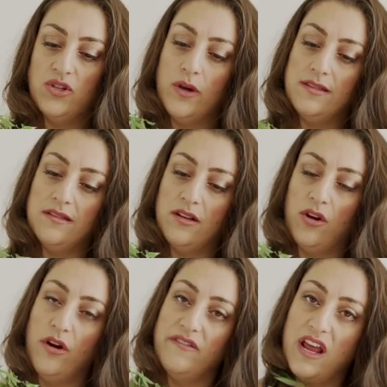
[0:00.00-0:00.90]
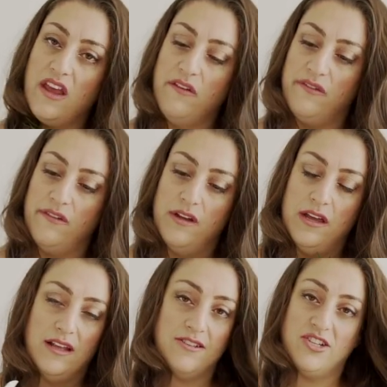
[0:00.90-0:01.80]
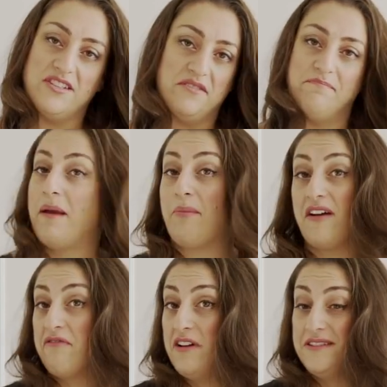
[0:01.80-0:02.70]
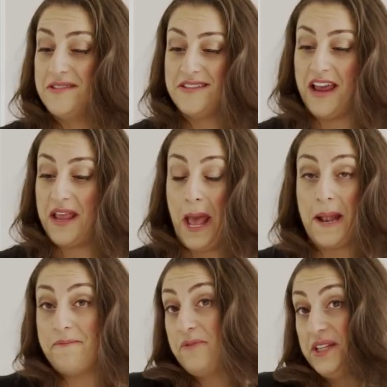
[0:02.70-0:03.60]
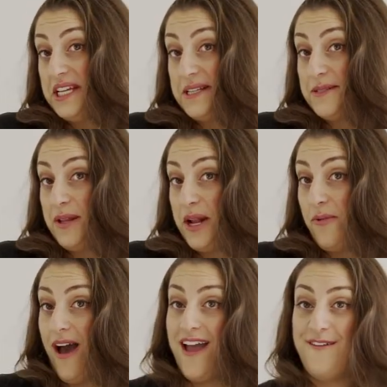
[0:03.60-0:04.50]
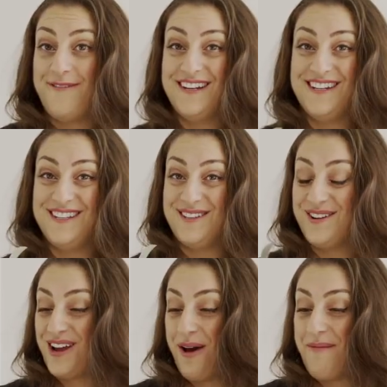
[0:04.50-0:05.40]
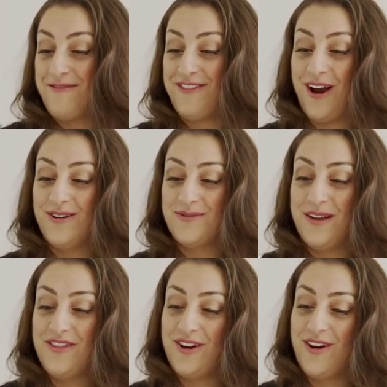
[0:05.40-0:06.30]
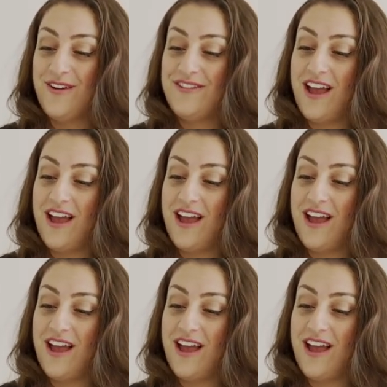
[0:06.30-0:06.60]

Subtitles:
choice is a curved knife. It's just my preference. I can't really explain why. I find it easier to cut my flowers with a curved